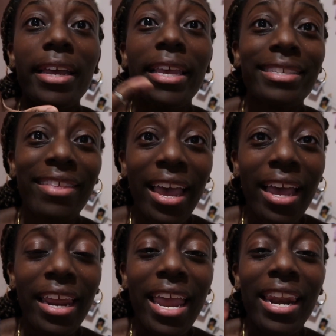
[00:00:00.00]
is
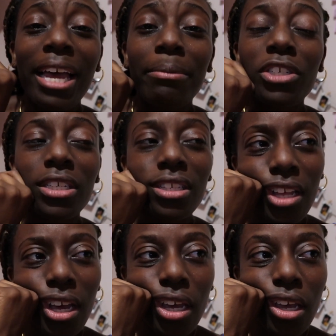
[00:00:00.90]
that. And I'm just
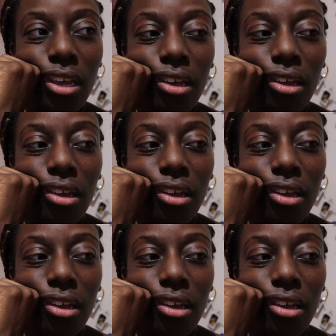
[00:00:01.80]
like,